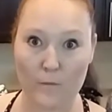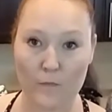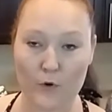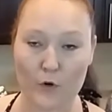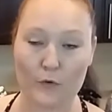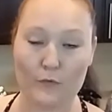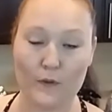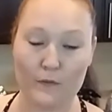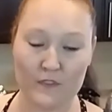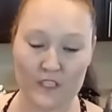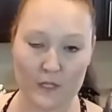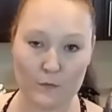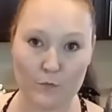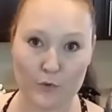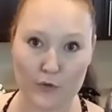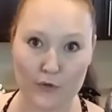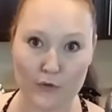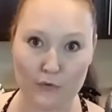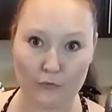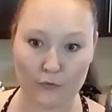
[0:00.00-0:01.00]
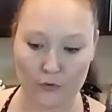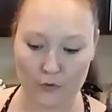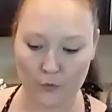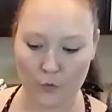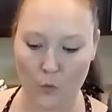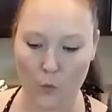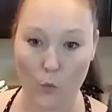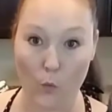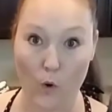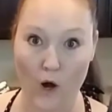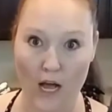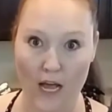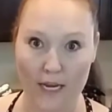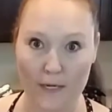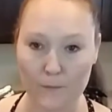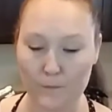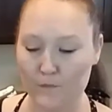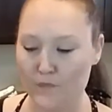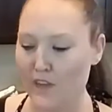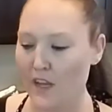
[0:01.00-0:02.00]
or 15 proof
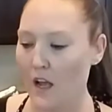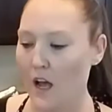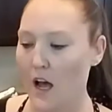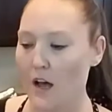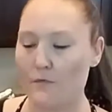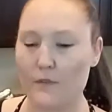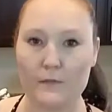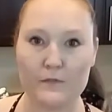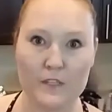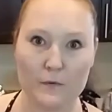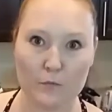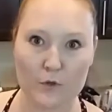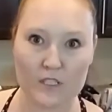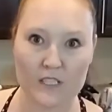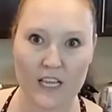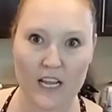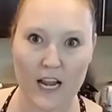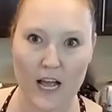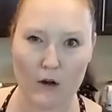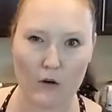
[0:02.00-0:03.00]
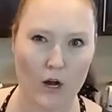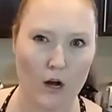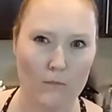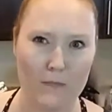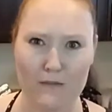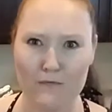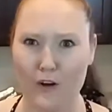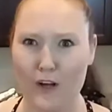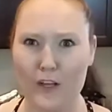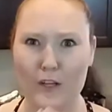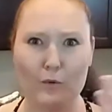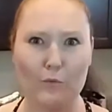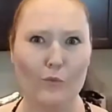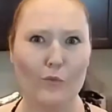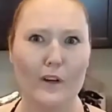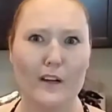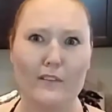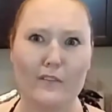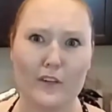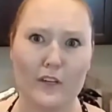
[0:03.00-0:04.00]
wine, 15% alcohol by volume,
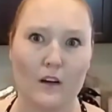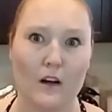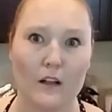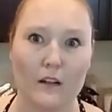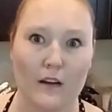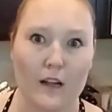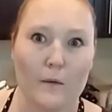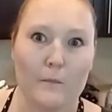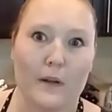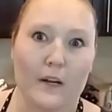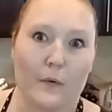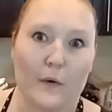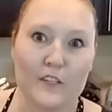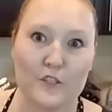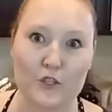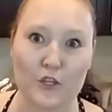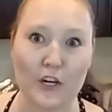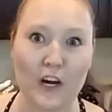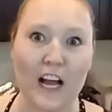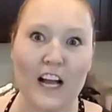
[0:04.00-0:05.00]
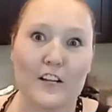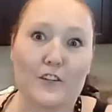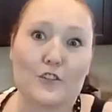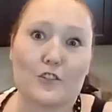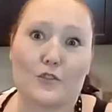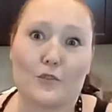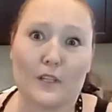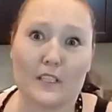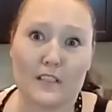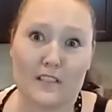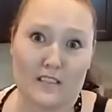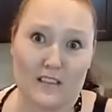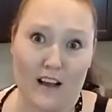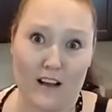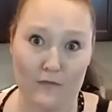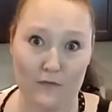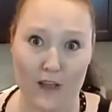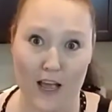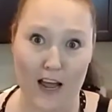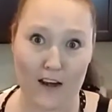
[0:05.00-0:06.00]
whatever you call it. I'm not quite sure. I just drink the
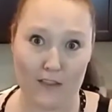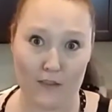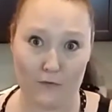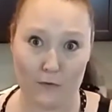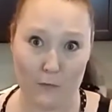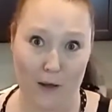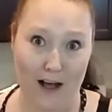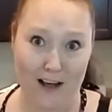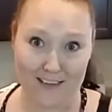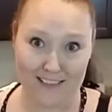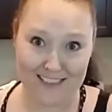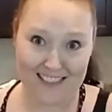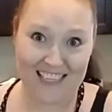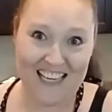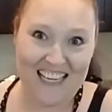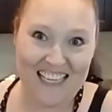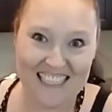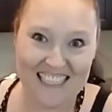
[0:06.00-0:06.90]
stuff out of the box.